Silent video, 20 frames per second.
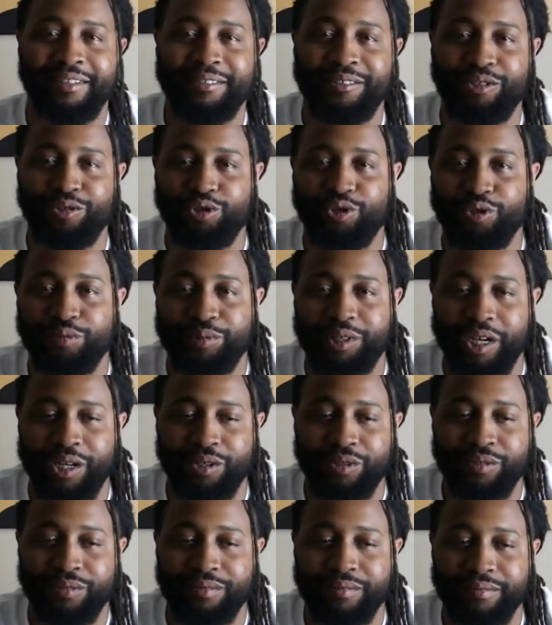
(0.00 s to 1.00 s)
YouTube
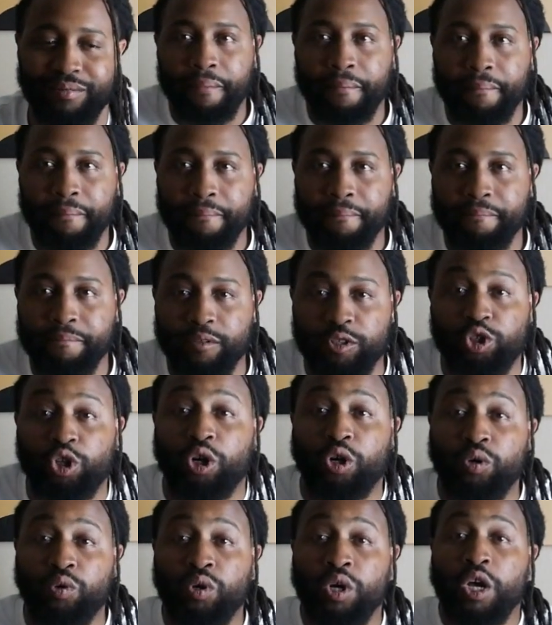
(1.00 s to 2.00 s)
channel.
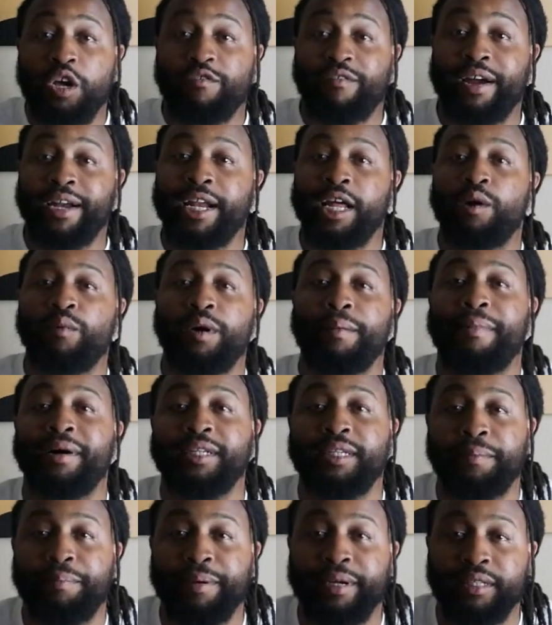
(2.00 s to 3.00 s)
So right now we're
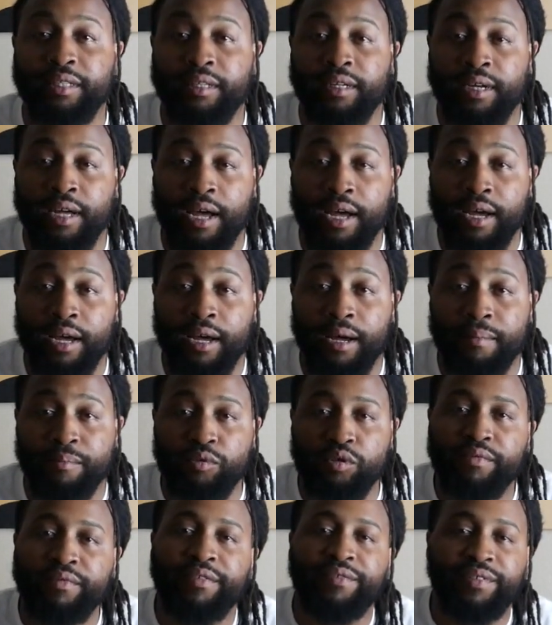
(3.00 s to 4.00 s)
about to pick the
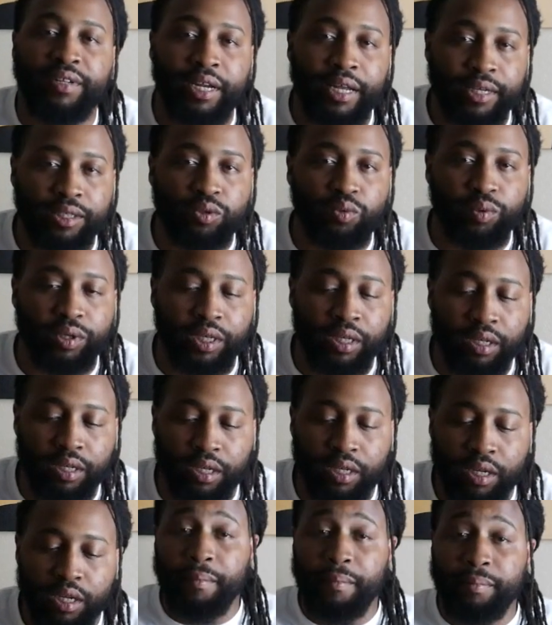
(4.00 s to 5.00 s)
movie for next
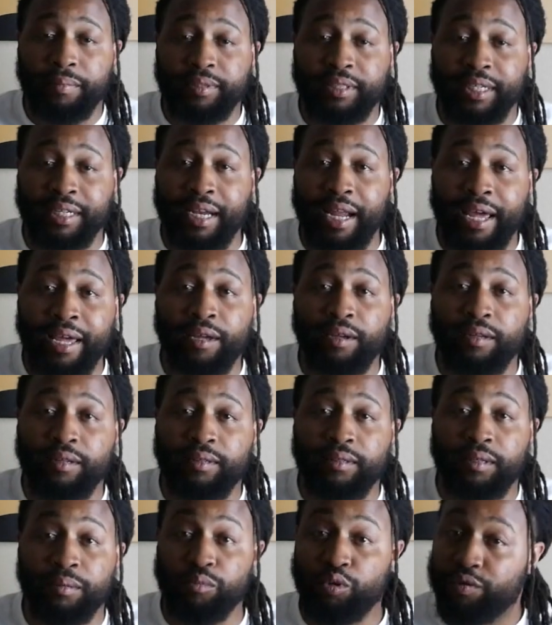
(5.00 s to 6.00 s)
week. Tonight
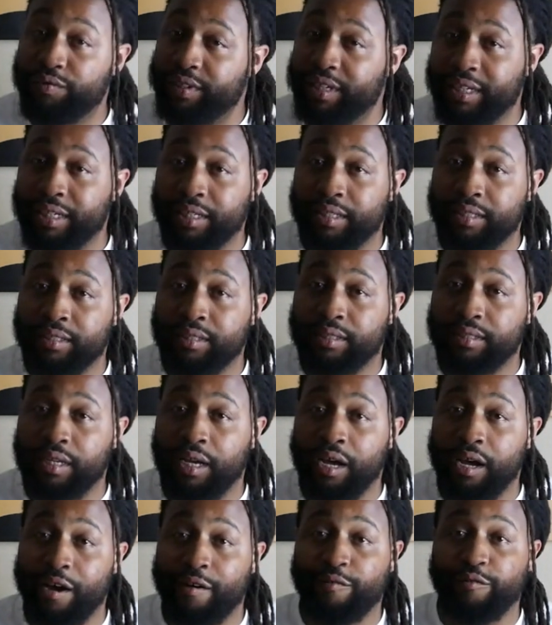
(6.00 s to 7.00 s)
the movie is
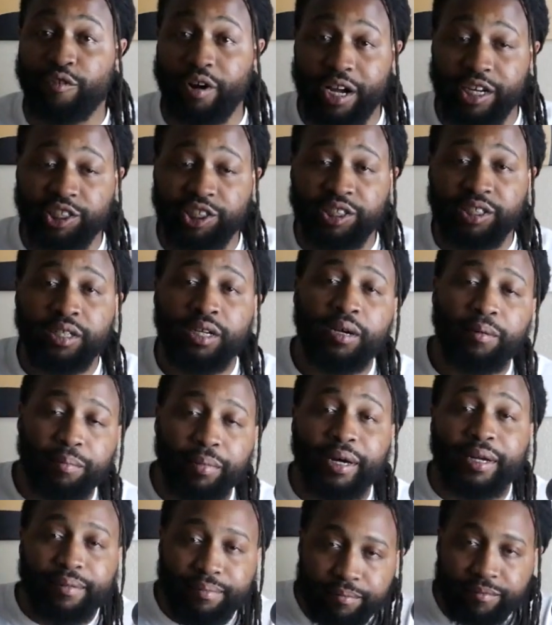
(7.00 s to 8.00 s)
Fresh,
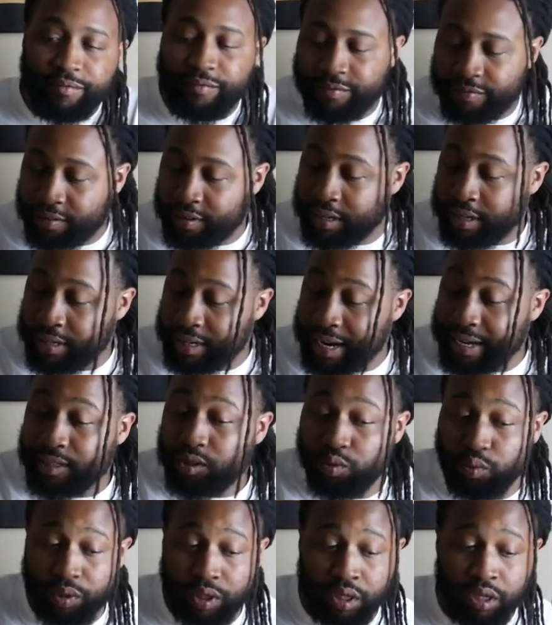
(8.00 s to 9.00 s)
but for
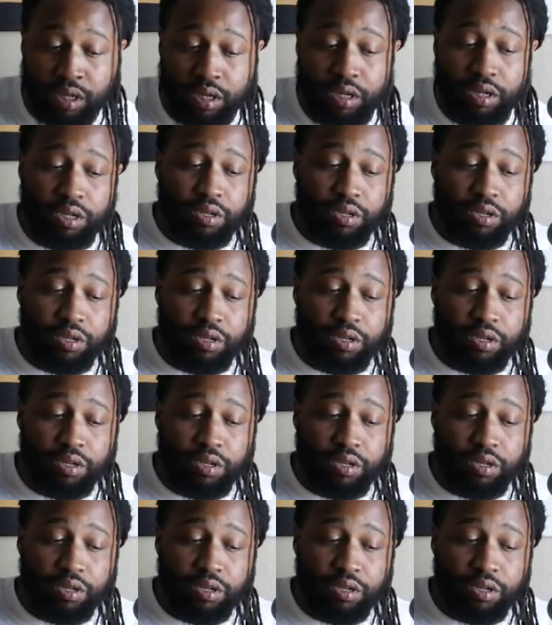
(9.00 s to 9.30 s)
next week,